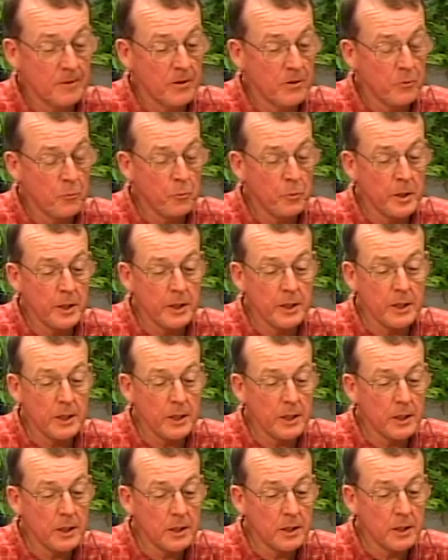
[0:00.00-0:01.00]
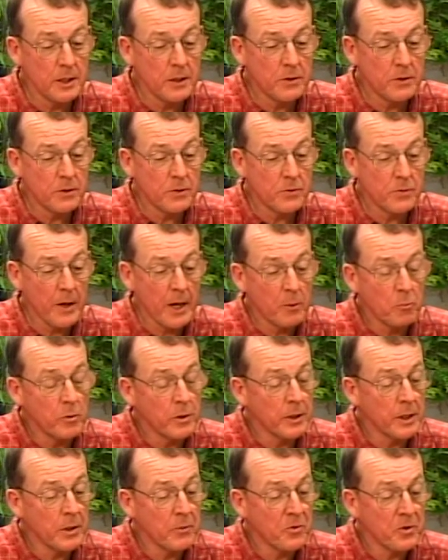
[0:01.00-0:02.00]
We tried
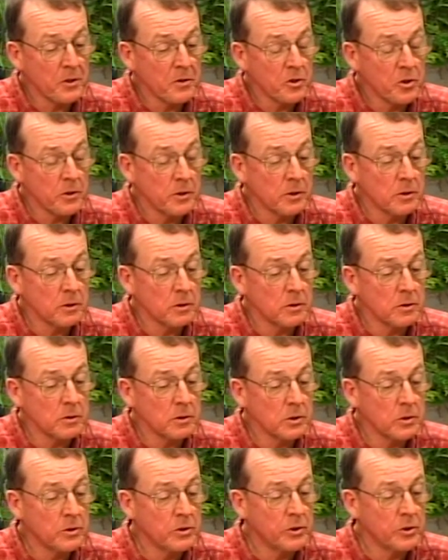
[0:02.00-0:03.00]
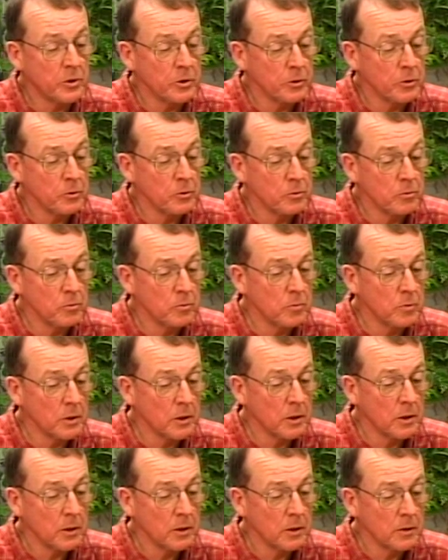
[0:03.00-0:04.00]
working with her
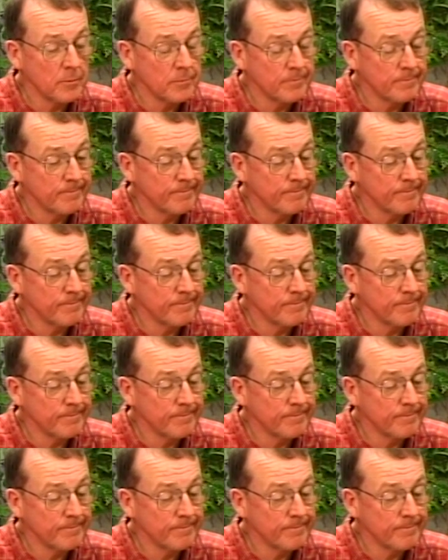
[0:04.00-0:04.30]
to